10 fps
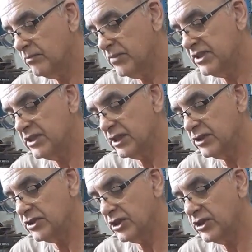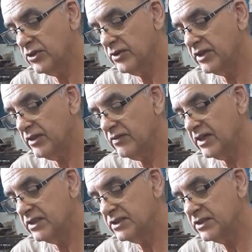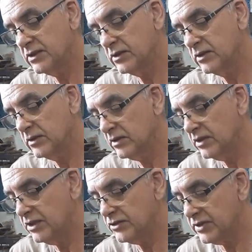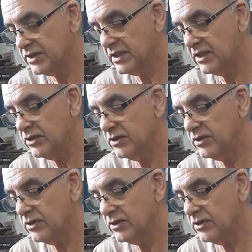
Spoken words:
basically a securing device. Interesting